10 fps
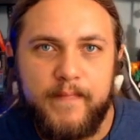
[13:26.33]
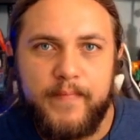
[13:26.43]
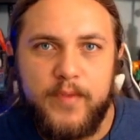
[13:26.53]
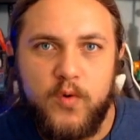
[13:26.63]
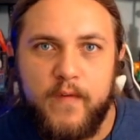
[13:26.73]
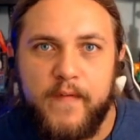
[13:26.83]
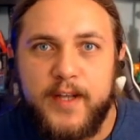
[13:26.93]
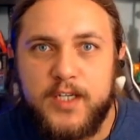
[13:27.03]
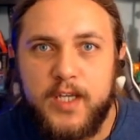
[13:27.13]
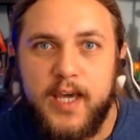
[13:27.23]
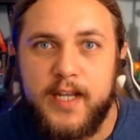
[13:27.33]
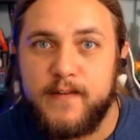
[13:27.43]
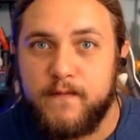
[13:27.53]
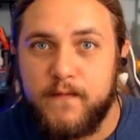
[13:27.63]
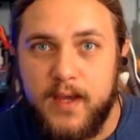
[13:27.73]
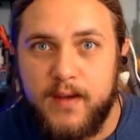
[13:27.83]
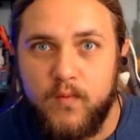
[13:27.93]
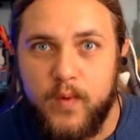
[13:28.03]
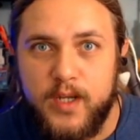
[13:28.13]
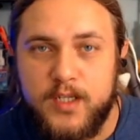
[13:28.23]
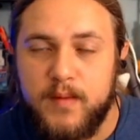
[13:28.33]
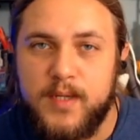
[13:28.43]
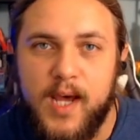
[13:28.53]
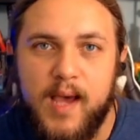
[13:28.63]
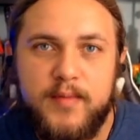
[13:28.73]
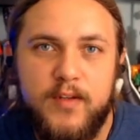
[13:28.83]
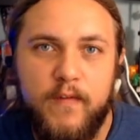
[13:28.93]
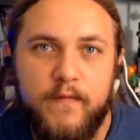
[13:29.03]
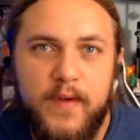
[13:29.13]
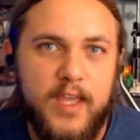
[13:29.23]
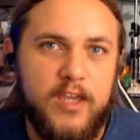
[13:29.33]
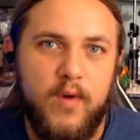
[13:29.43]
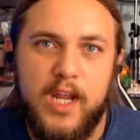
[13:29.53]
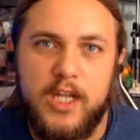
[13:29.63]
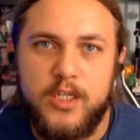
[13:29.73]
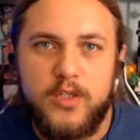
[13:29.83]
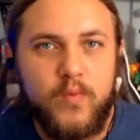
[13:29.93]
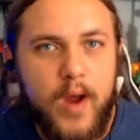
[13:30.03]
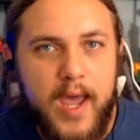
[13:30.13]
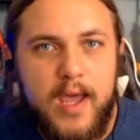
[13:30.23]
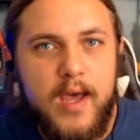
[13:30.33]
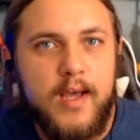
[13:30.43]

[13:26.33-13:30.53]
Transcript: you eventually get it to fit, which sometimes it'll fit and you'll get it just right.